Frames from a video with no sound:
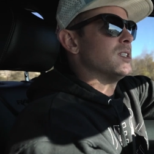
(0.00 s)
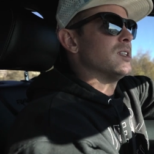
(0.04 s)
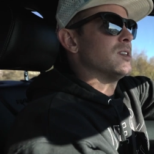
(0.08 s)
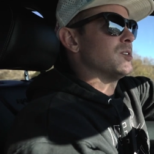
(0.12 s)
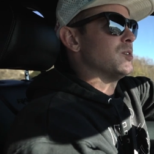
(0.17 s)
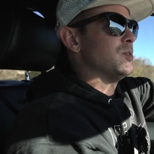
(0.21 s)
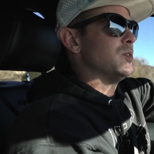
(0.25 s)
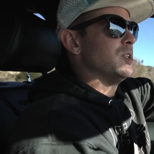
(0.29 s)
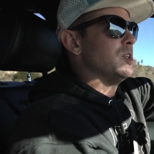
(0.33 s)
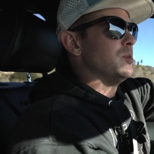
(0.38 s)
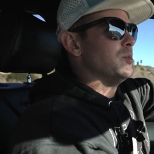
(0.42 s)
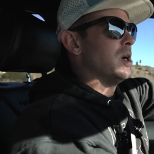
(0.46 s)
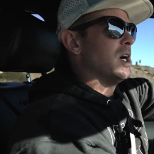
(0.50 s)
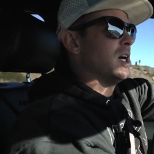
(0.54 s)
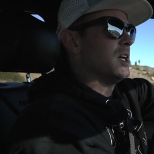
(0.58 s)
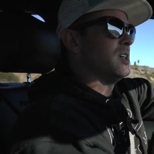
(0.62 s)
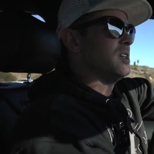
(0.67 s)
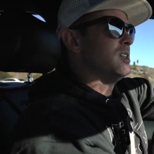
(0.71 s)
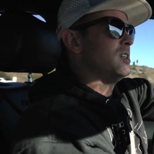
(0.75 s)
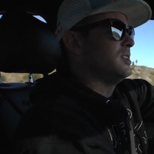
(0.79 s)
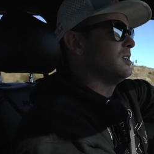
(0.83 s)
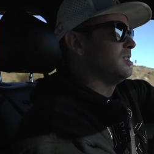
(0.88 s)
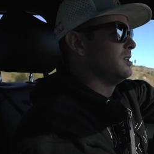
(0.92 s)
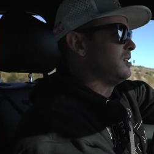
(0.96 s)
it doesn't really
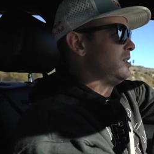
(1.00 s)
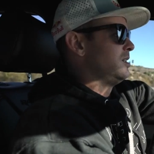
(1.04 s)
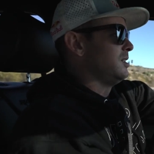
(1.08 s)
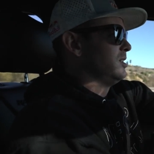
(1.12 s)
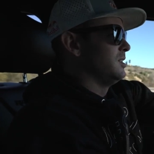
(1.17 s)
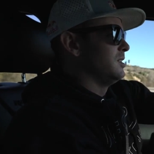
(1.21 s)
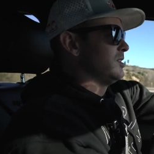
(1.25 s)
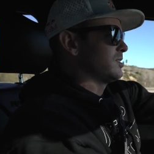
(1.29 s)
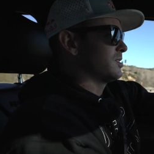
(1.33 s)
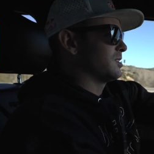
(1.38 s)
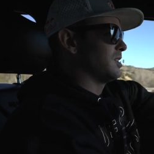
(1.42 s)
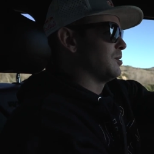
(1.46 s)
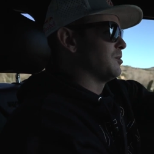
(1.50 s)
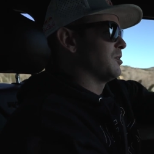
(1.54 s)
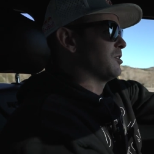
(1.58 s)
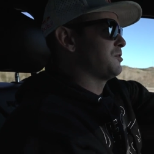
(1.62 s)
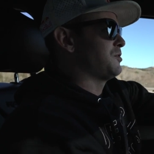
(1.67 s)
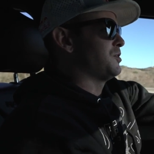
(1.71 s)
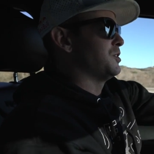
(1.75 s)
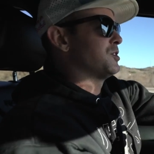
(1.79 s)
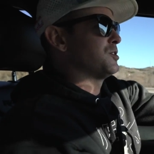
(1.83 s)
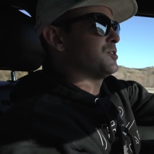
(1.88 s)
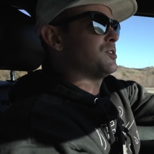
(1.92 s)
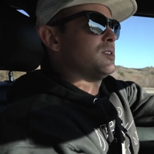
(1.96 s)
matter. It's not my
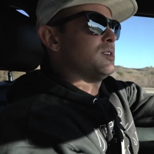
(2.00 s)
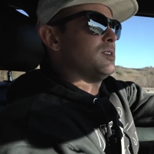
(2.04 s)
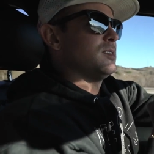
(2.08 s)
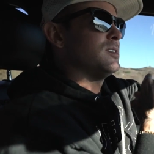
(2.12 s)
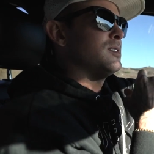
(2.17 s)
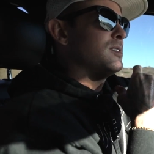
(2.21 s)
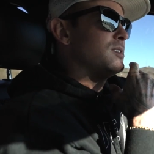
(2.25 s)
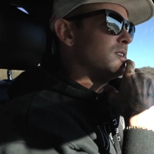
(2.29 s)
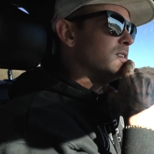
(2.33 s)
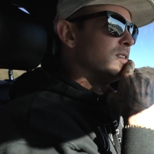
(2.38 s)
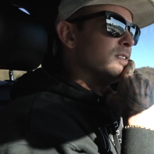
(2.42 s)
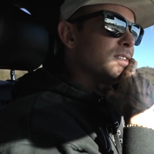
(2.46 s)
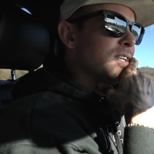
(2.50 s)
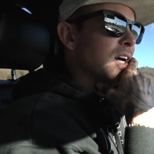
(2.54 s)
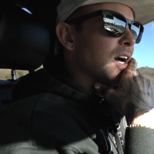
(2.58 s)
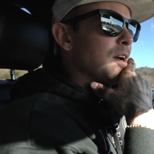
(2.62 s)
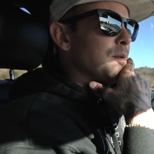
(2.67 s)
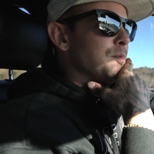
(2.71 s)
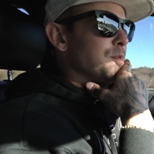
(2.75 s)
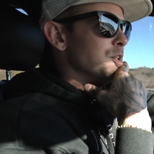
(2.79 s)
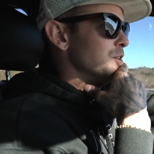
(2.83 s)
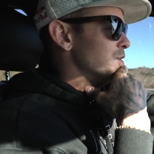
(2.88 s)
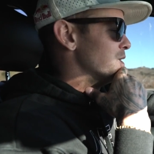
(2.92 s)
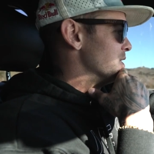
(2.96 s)
first
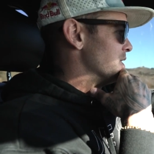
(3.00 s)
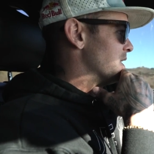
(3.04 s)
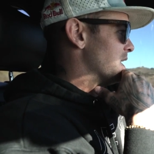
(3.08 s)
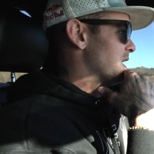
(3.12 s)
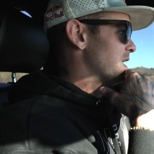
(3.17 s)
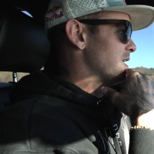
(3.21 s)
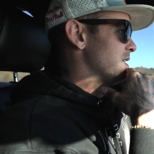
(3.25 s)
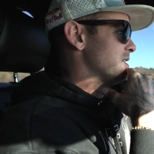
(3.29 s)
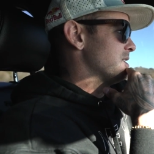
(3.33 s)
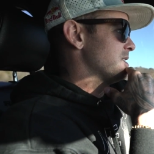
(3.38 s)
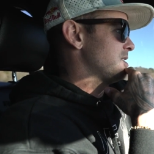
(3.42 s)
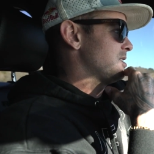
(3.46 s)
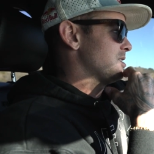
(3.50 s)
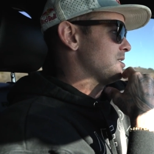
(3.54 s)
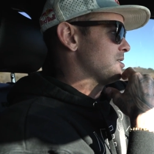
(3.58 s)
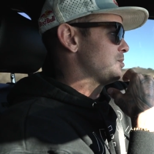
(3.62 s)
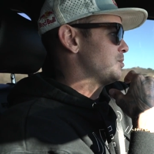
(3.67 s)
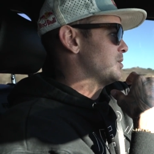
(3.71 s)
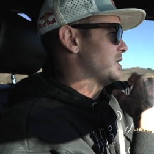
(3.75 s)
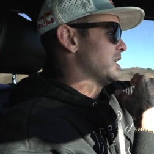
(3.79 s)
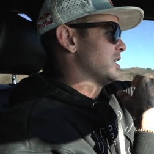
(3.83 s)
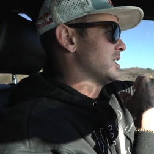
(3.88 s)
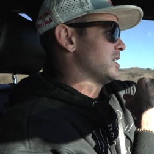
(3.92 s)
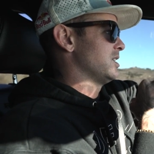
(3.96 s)
time doing that. This is
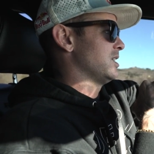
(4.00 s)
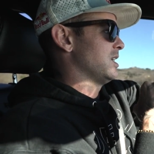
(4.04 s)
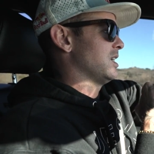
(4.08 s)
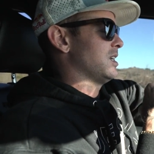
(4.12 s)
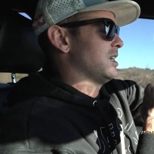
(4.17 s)
my